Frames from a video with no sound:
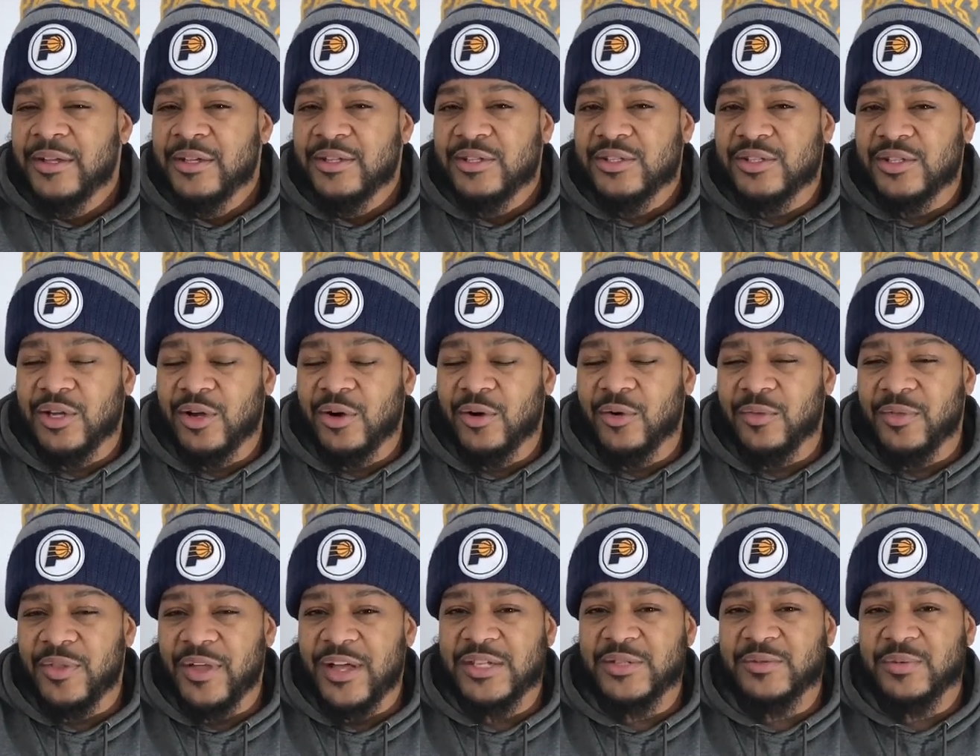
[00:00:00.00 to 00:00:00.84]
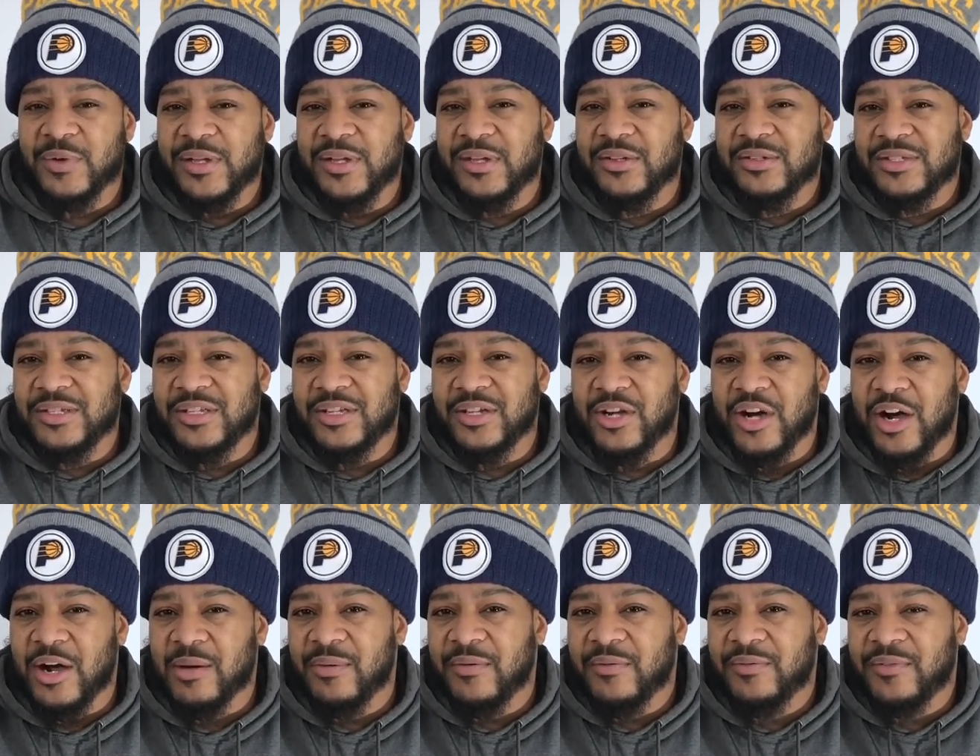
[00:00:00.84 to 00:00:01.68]
So that's why you'll see
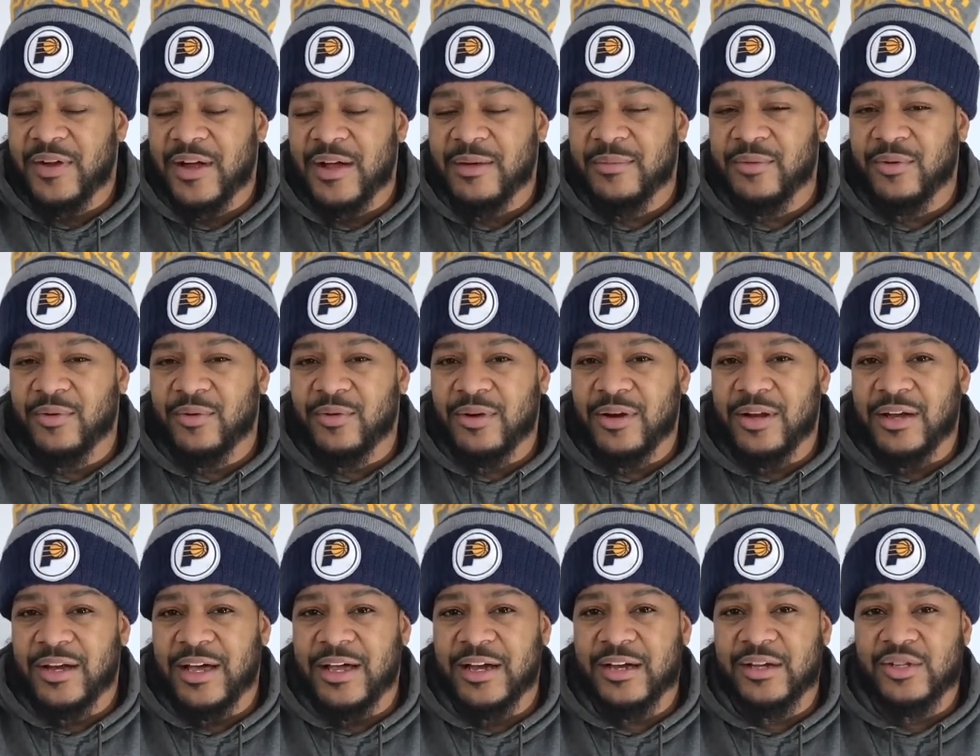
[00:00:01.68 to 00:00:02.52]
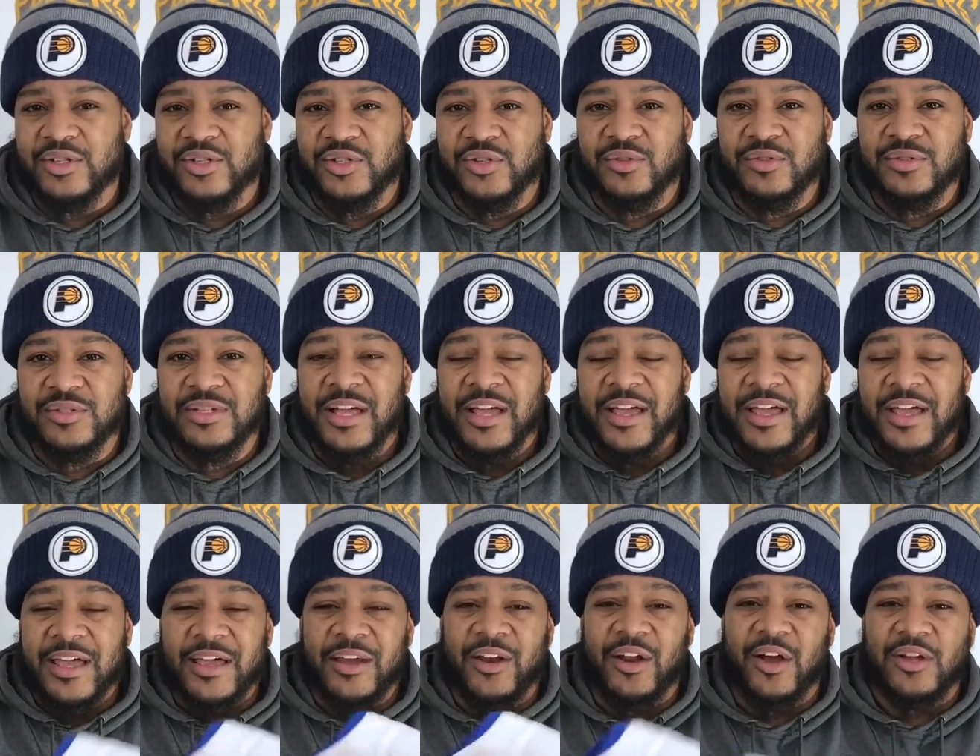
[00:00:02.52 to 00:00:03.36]
carbon fiber on a lot of the shoes.
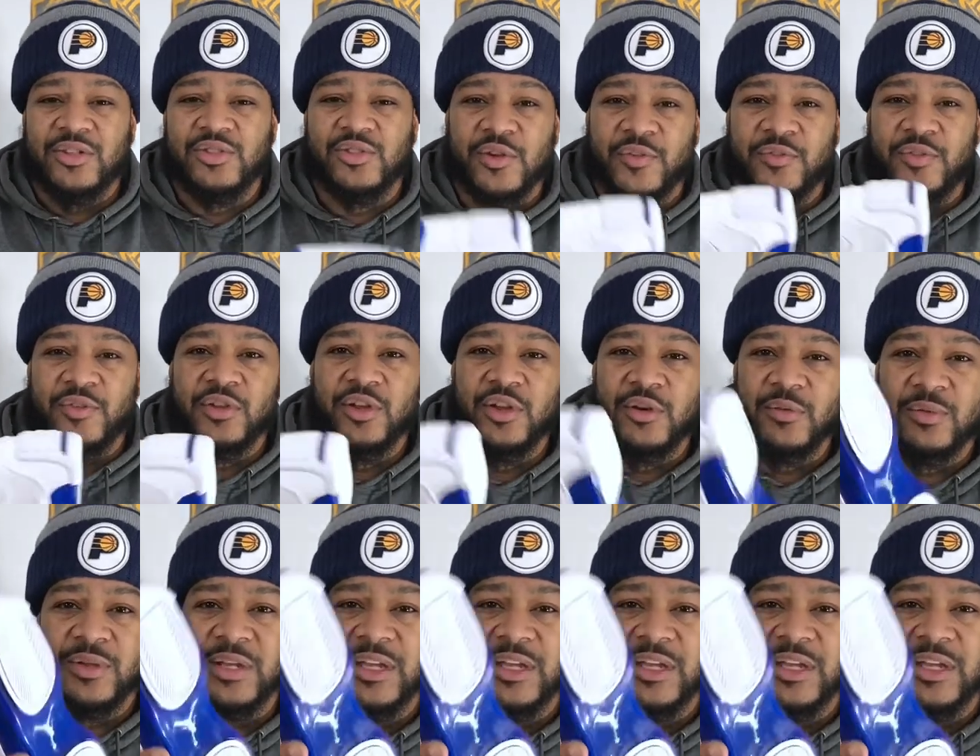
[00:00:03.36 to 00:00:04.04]
And also, if you look